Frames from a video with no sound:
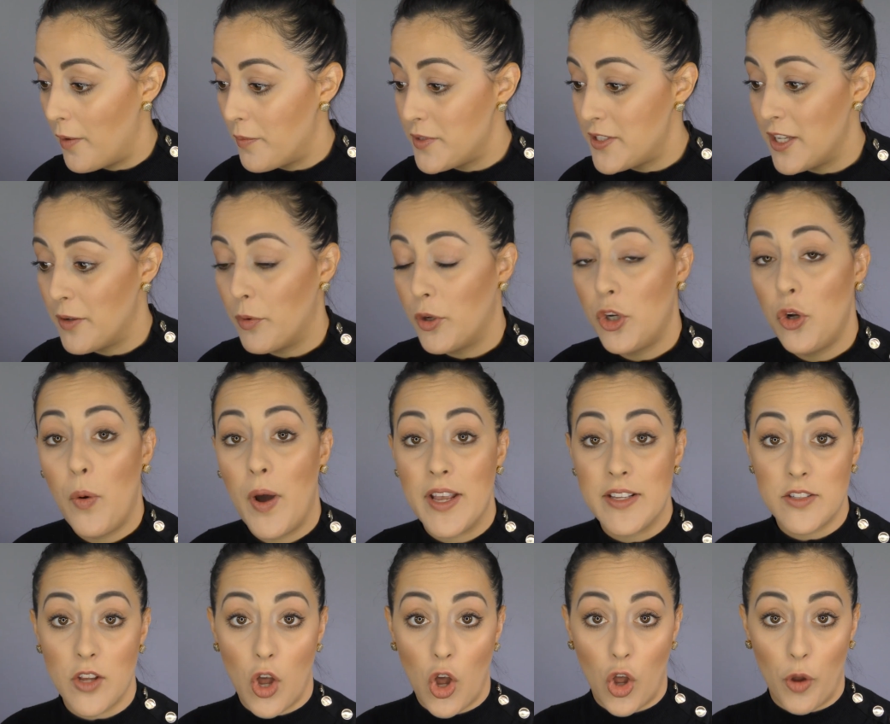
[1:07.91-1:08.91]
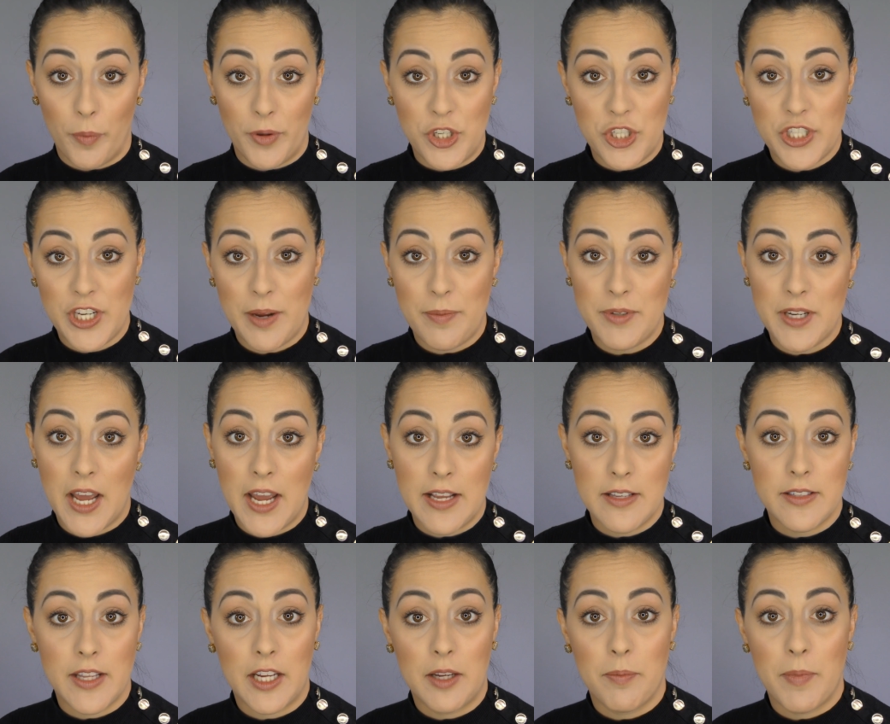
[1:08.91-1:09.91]
someone who has almond shaped
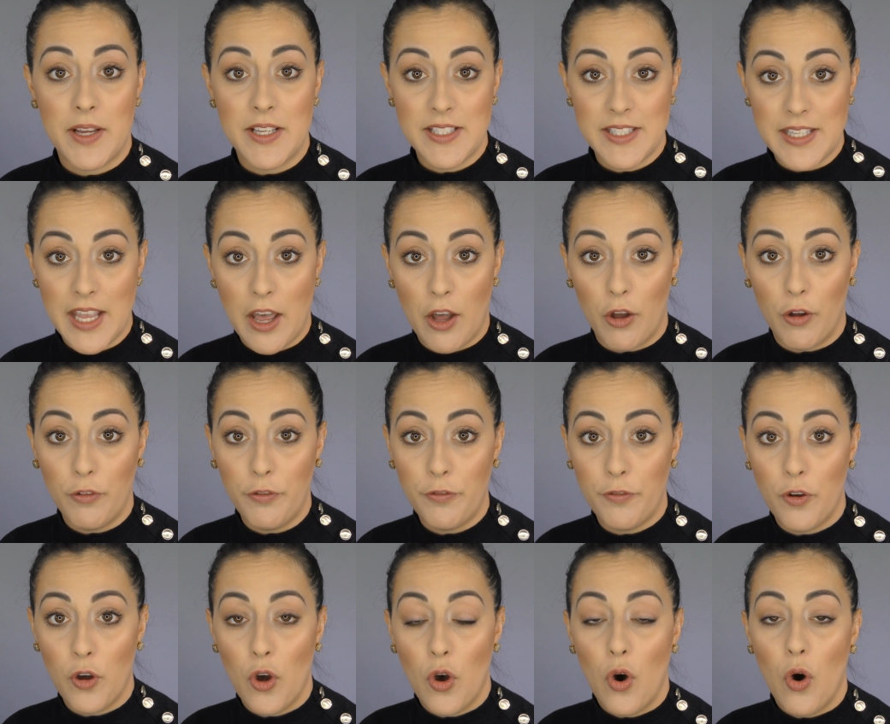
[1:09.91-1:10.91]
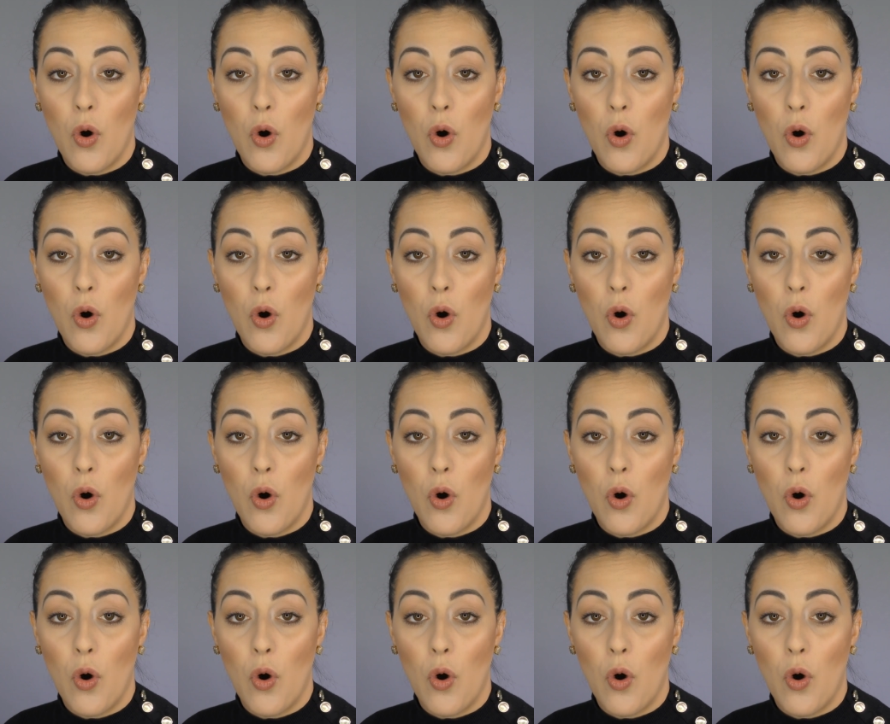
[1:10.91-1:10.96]
eyes like myself,